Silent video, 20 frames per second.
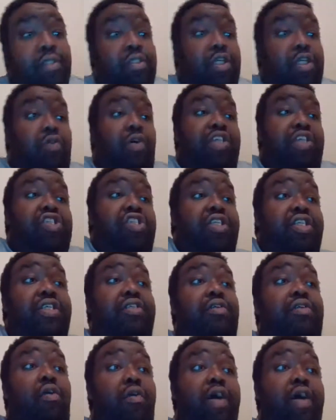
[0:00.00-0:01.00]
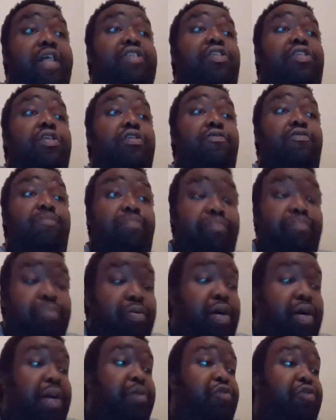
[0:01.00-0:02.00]
the question is, all right, so you
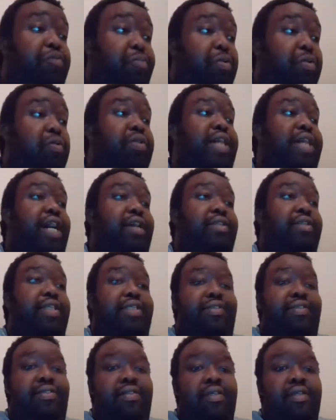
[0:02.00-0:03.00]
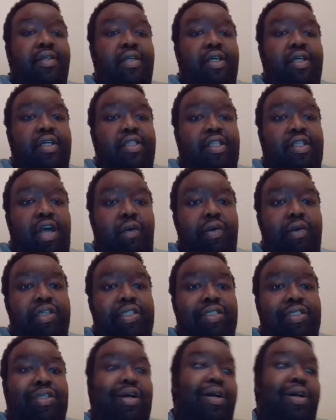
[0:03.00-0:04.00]
pulled out this
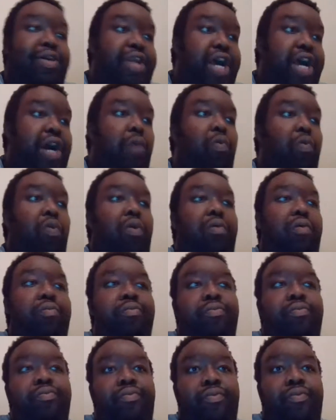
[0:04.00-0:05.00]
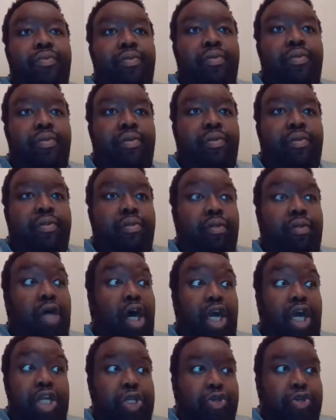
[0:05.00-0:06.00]
director's cut. Now what?
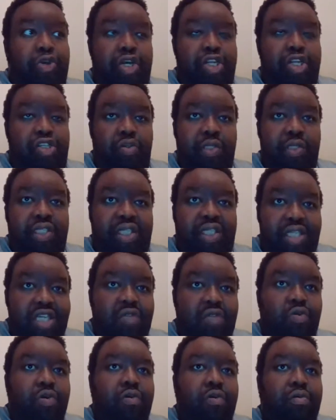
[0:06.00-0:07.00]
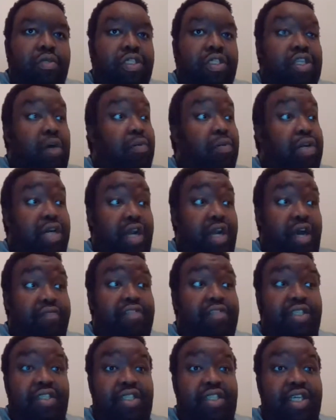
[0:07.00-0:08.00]
Are you going to do a sequel? Because I would
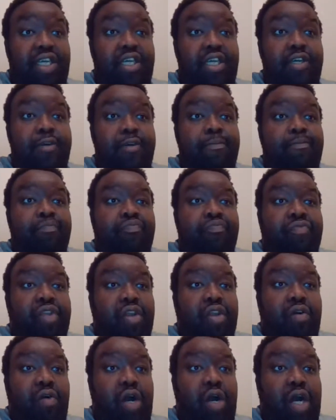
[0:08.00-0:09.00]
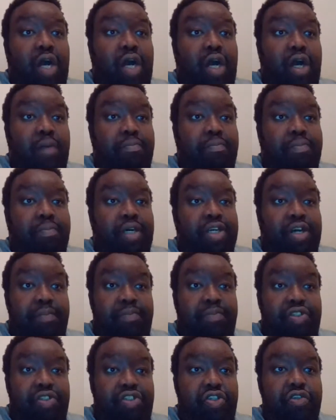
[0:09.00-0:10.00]
love to see a
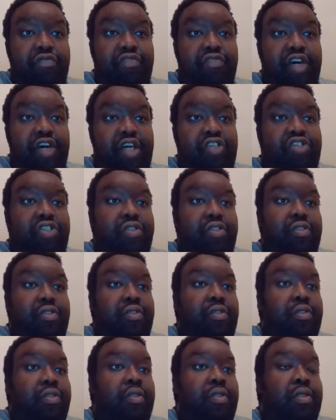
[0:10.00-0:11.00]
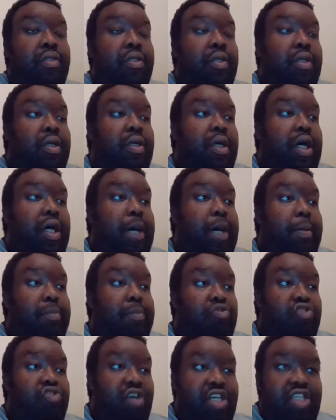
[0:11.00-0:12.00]
number two version.
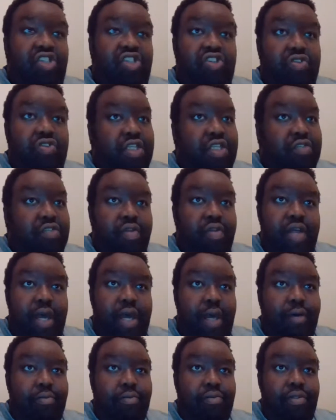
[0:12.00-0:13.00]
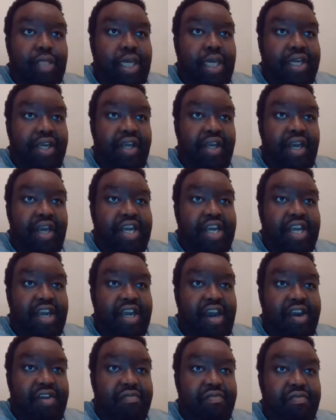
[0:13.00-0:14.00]
I'm trying to do this without any
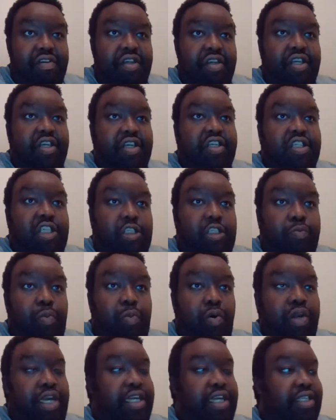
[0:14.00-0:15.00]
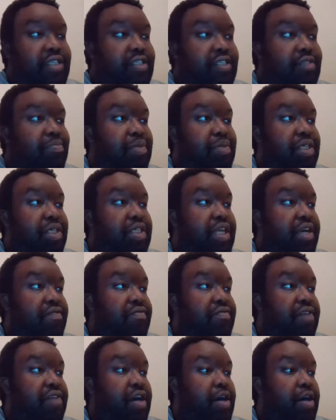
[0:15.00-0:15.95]
kind of spoilers, but they